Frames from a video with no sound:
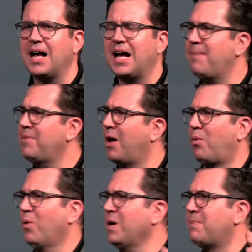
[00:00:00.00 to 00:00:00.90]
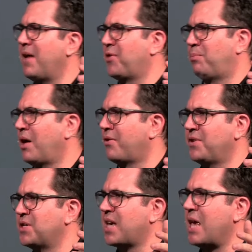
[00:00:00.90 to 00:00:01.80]
I'm not worried about the brother that
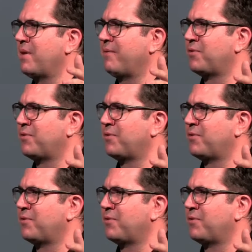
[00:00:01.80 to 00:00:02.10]
just came in for